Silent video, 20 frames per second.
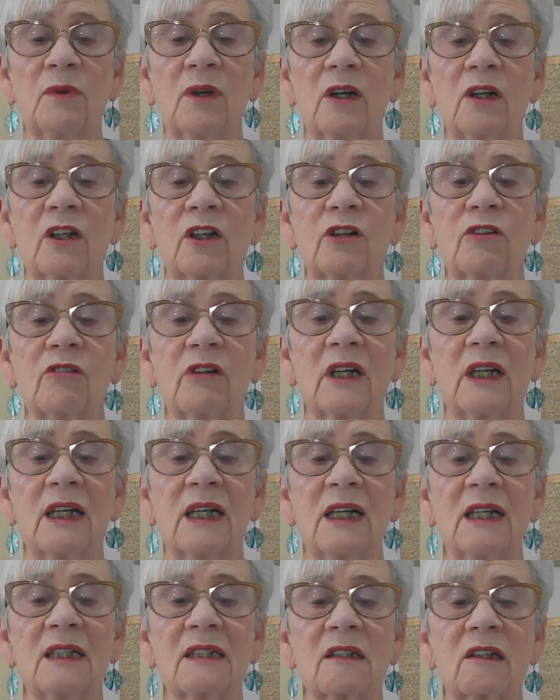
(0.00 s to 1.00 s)

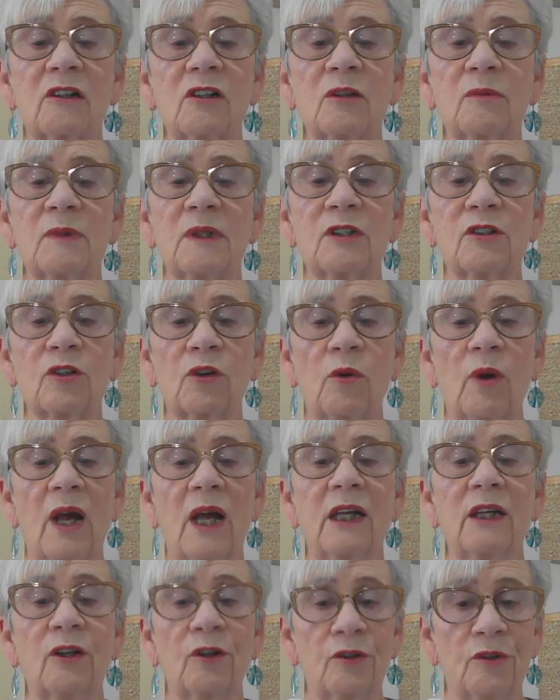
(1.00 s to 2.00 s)
Mercury is going to be
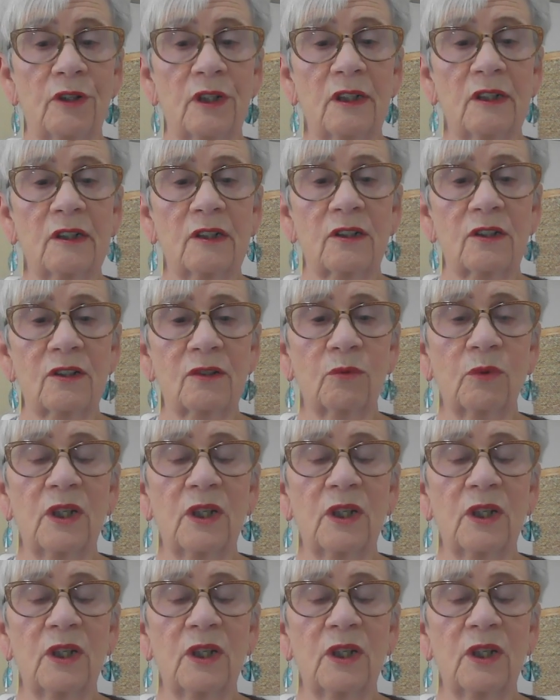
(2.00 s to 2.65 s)
square Uranus,